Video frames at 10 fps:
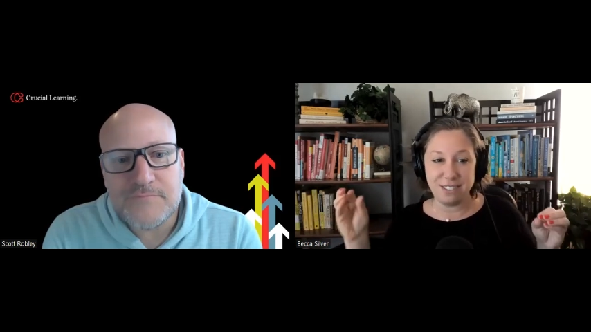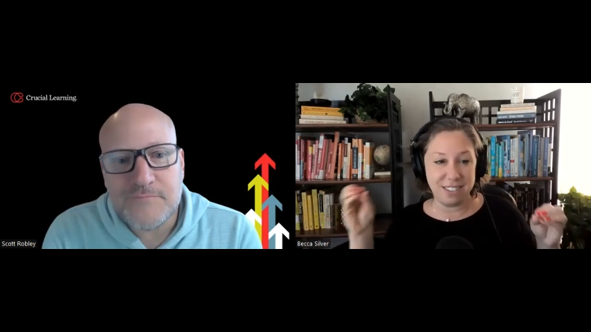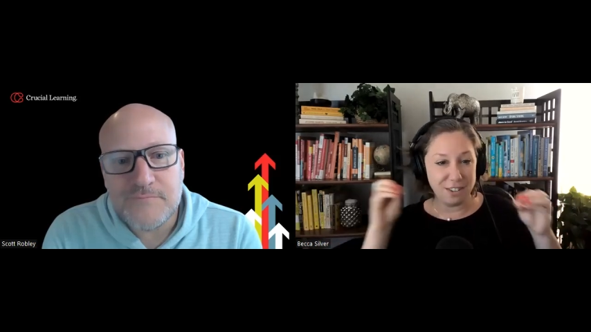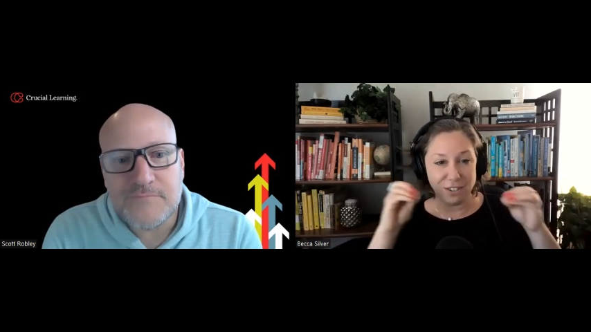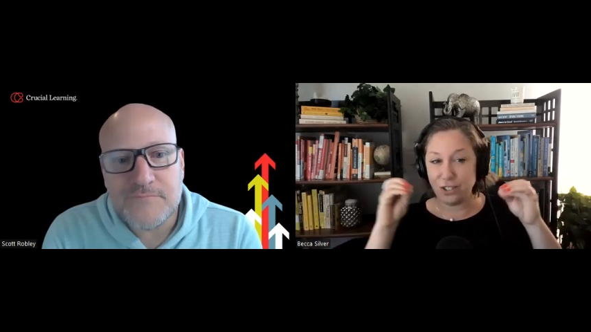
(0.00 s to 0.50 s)

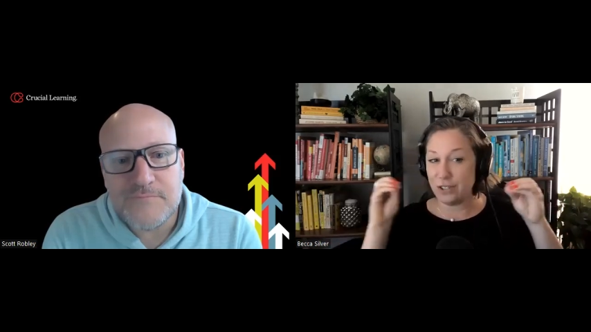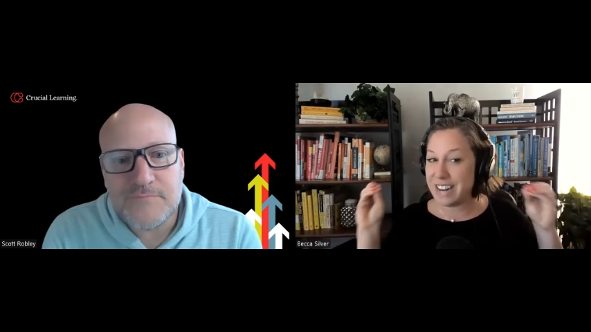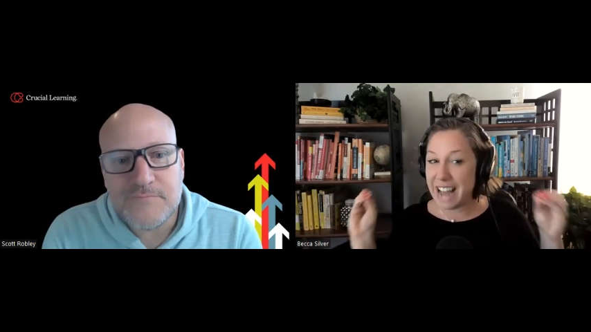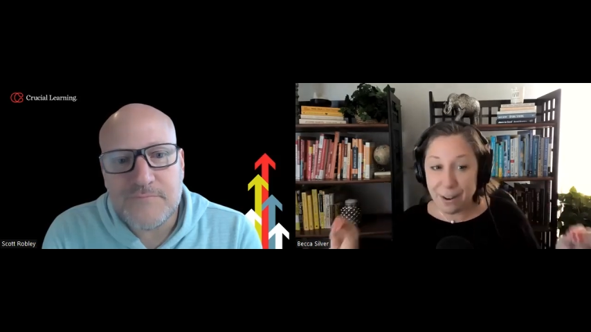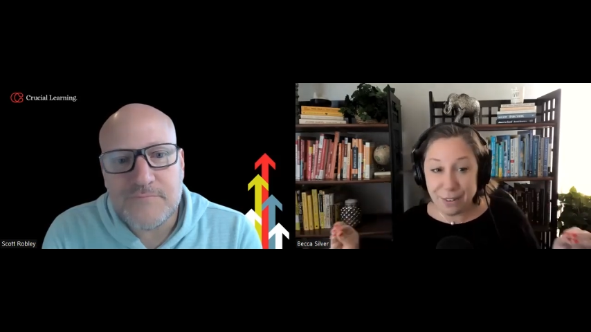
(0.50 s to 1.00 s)
Speaker 1: there's there's
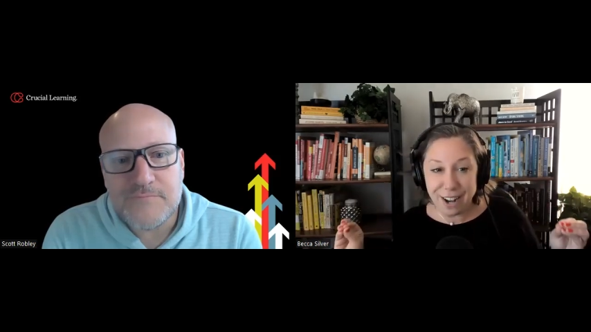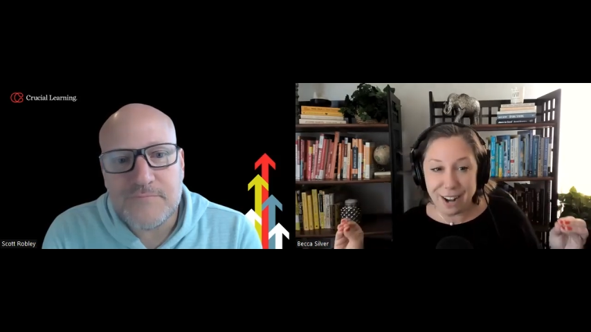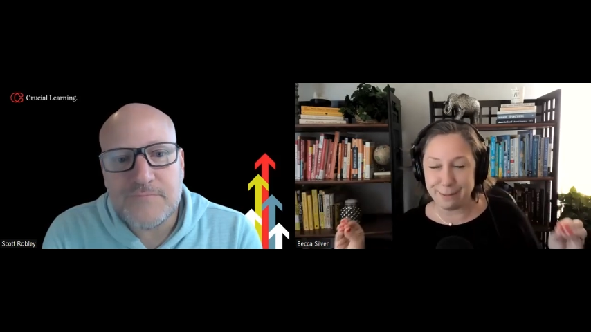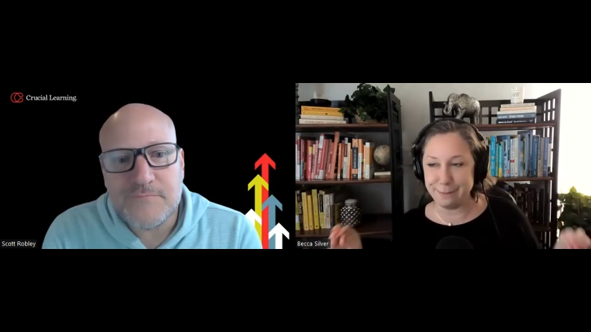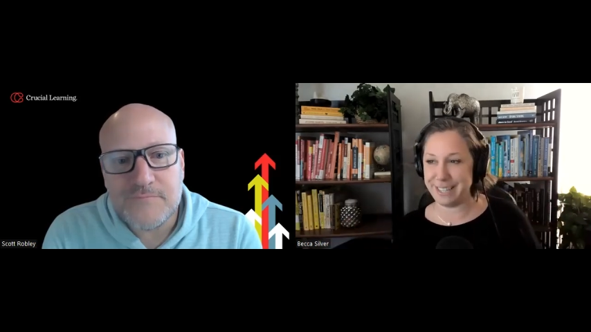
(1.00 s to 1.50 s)
student
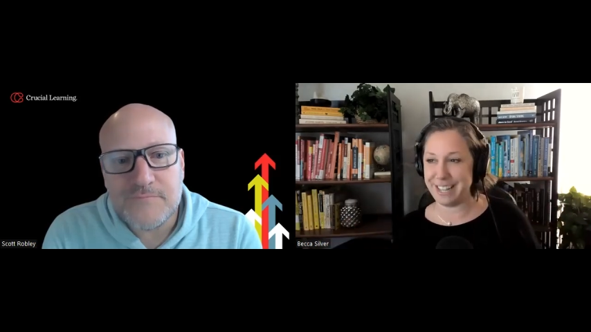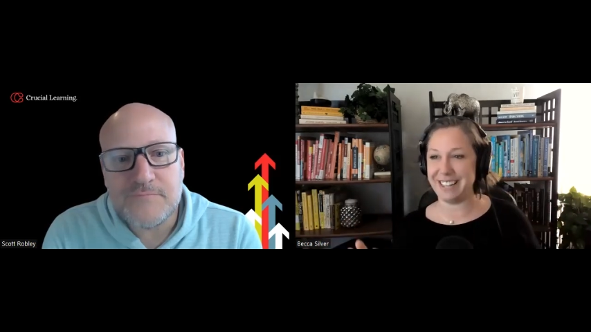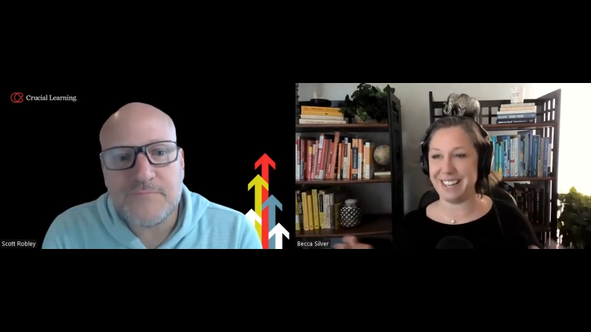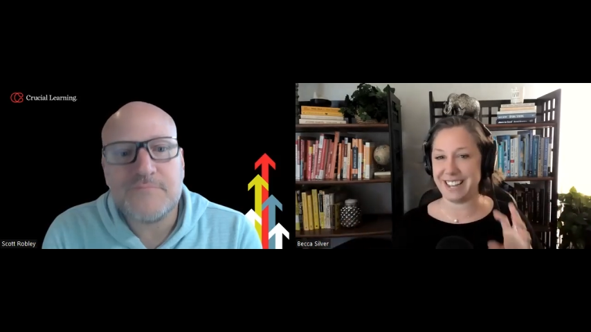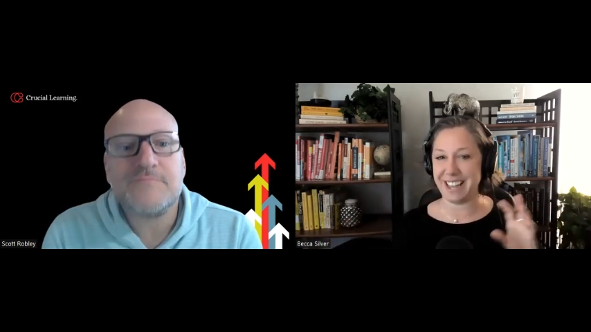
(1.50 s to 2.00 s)
outcomes
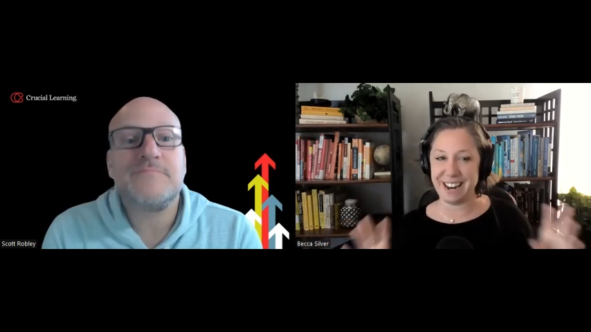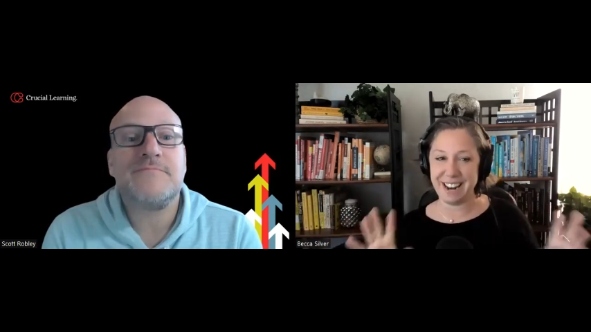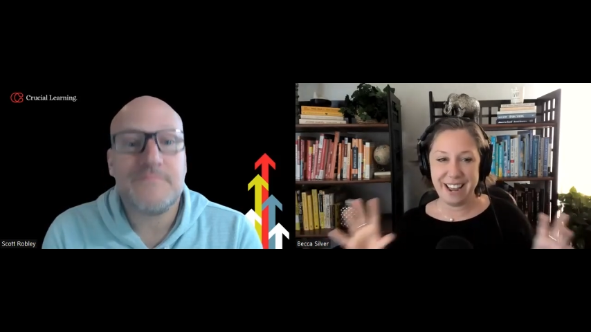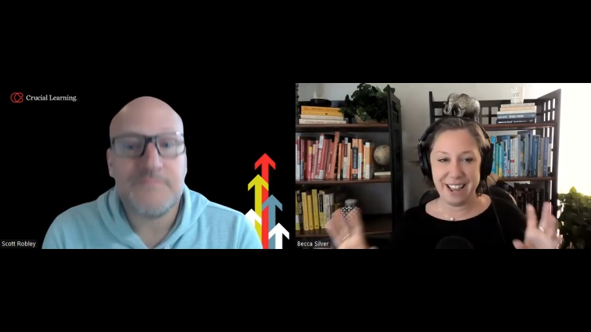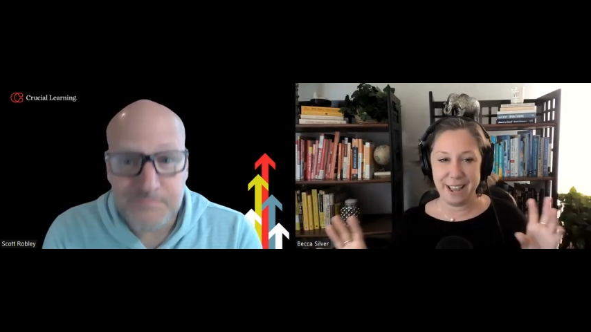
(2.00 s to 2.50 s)
that that
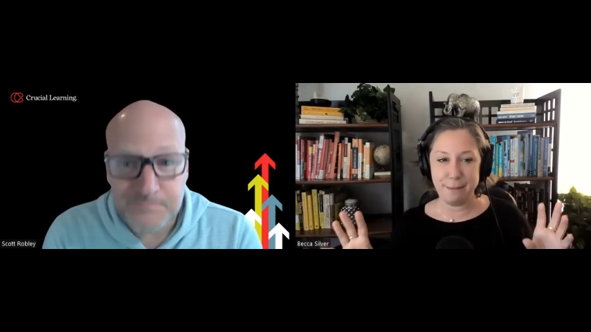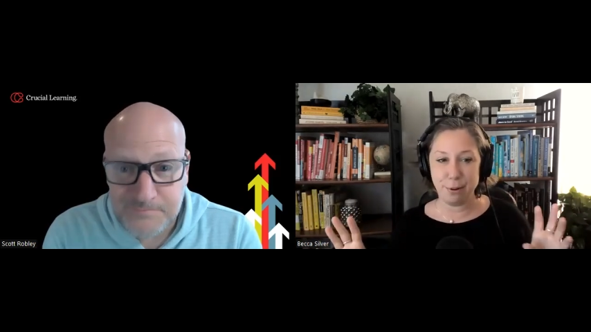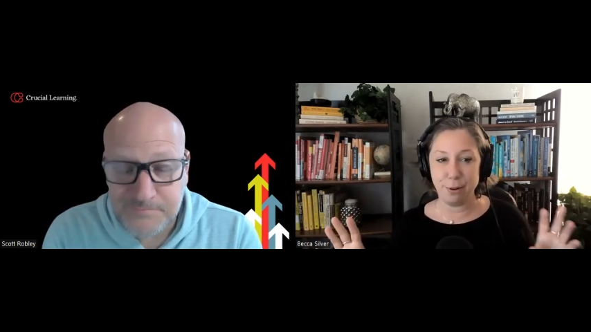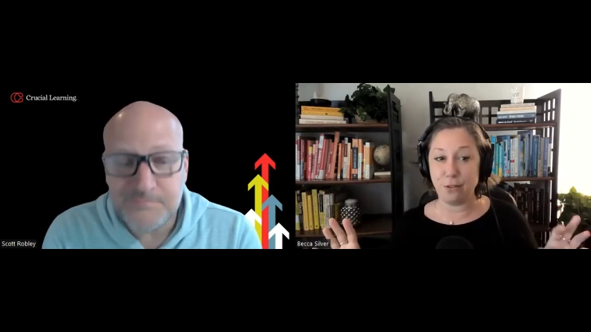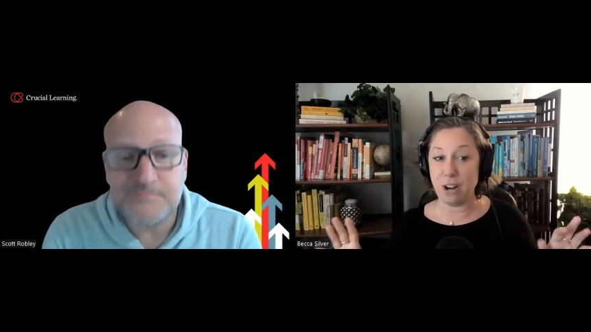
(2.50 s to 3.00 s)
get
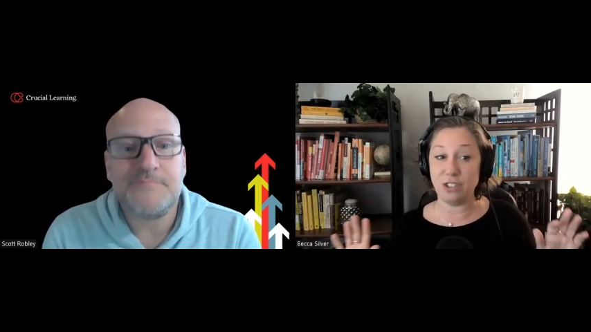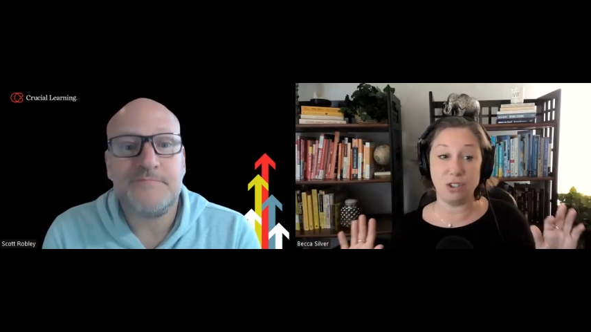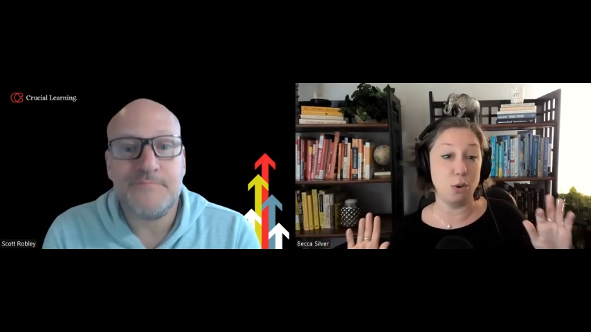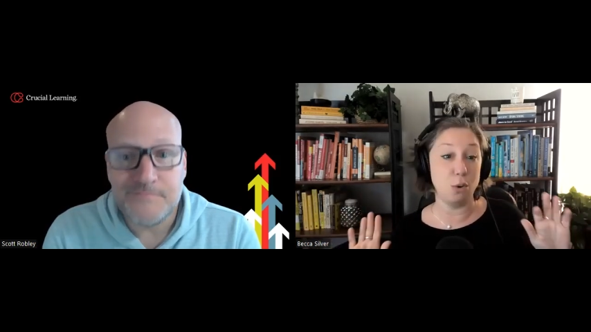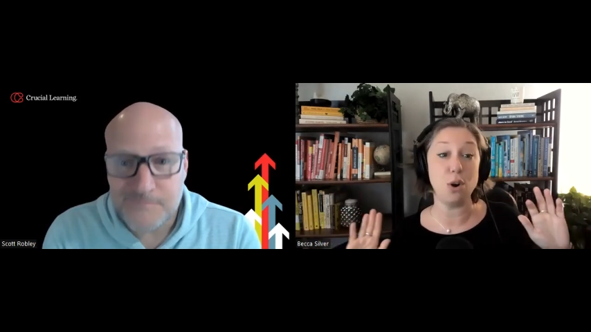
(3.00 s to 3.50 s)
improved
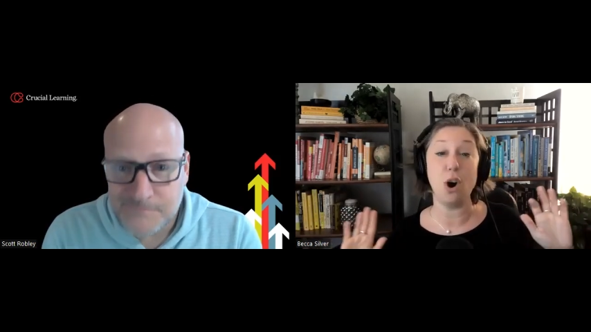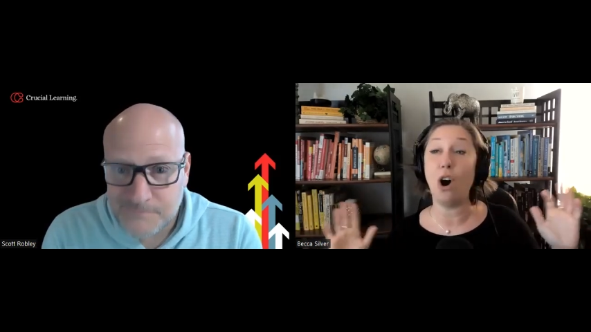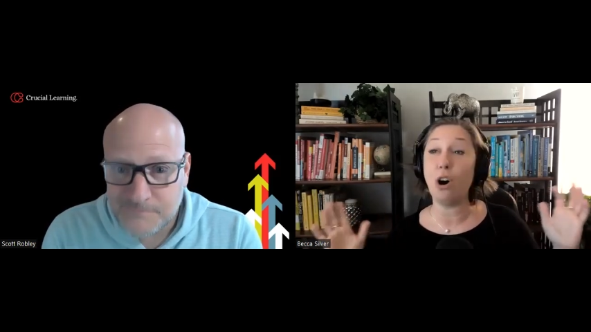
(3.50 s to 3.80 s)
right school